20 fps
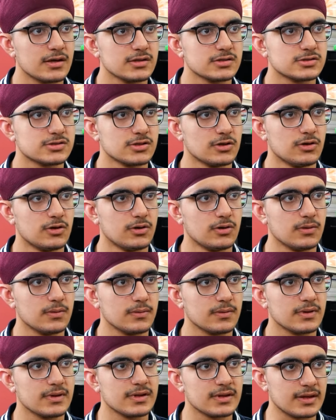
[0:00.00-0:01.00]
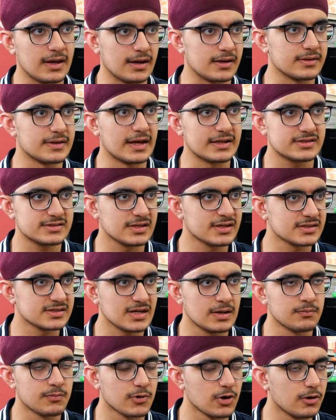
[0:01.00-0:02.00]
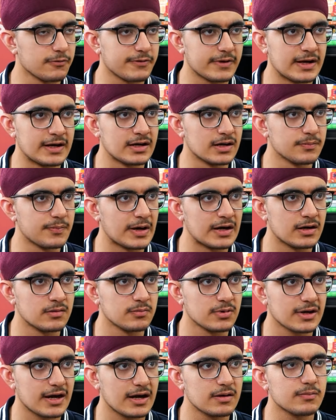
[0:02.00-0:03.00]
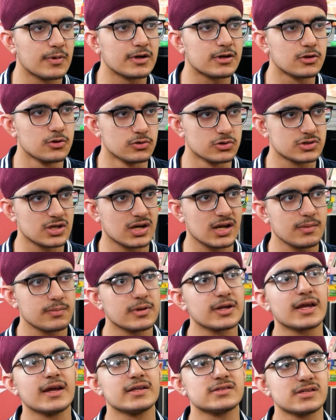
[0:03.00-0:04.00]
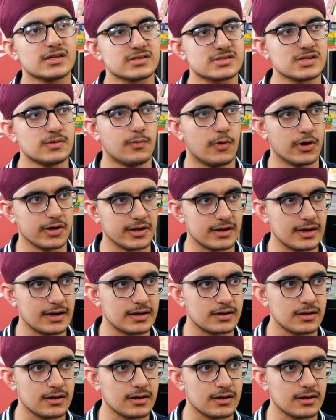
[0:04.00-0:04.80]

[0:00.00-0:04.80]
So yeah, that's an example of an independent brigade, but usually brigades are subordinate.